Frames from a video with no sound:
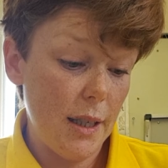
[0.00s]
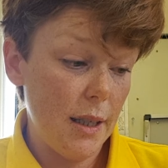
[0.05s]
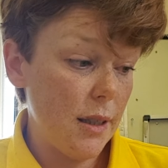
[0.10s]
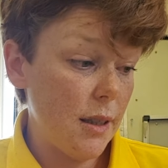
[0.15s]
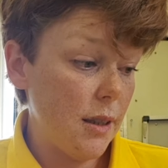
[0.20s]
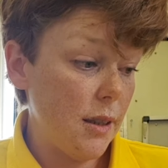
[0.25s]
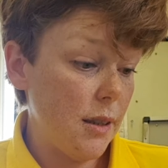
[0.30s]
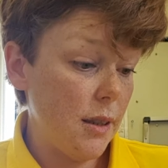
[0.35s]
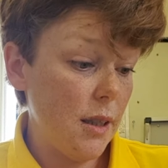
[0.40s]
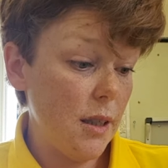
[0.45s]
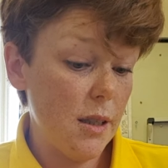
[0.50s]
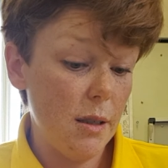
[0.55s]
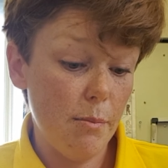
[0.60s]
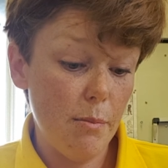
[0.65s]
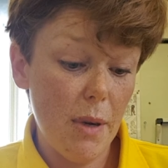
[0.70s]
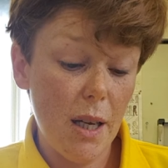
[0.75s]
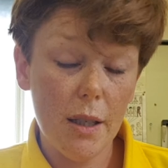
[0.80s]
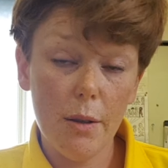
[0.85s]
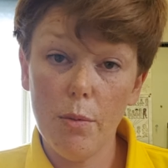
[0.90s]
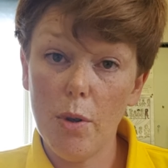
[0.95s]
it doesn't
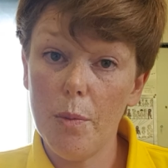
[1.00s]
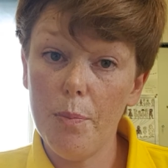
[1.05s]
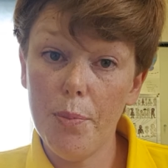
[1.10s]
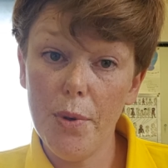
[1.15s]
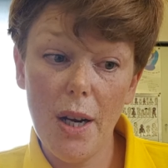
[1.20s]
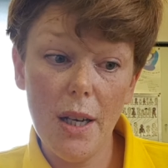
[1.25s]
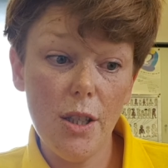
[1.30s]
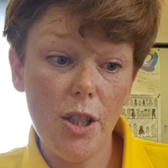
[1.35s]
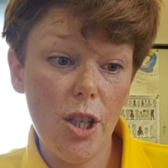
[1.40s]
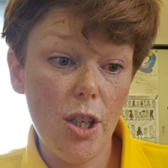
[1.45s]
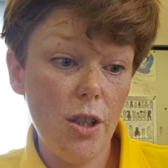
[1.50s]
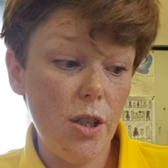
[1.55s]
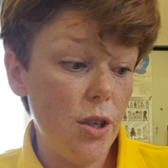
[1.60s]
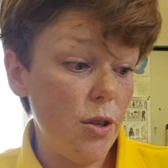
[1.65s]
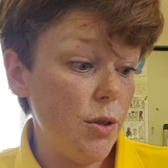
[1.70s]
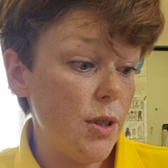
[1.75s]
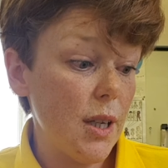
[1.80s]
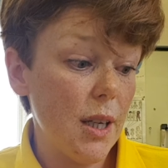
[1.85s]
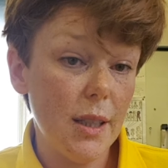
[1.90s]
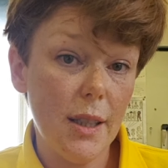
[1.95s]
matter what brand you
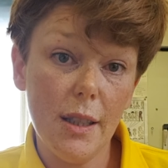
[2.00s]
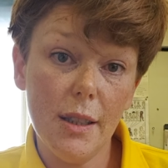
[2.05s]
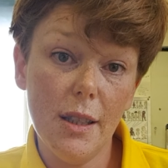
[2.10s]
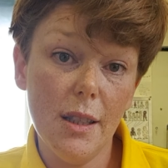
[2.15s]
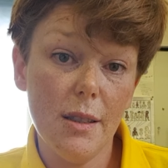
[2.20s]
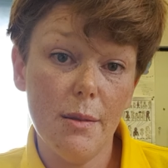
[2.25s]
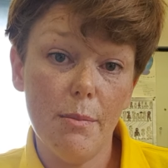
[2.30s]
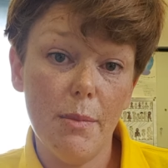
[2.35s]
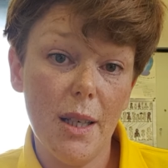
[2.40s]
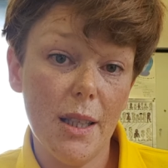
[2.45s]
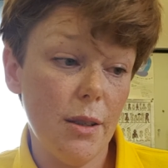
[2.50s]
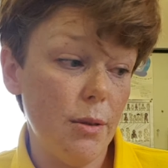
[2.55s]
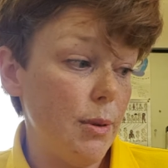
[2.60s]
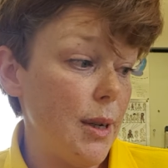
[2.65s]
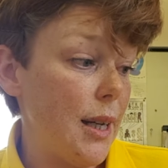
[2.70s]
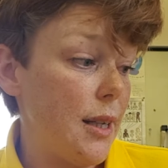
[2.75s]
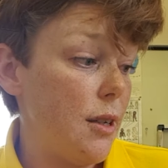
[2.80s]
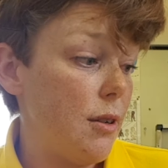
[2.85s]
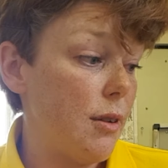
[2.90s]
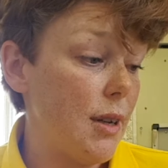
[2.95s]
use and it doesn't matter where
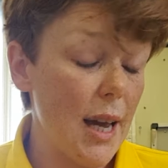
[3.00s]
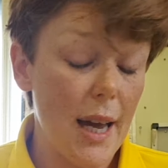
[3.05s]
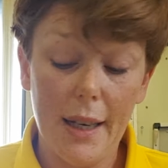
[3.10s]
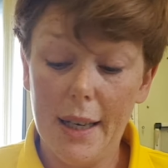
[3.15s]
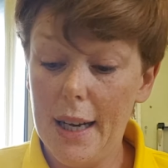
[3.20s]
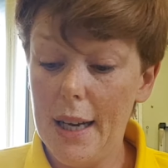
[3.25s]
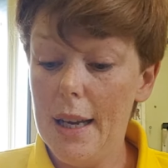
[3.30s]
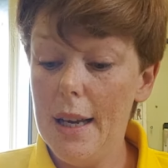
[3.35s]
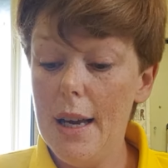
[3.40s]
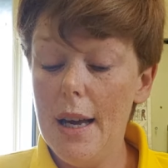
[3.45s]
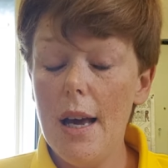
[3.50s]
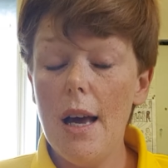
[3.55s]
you get it.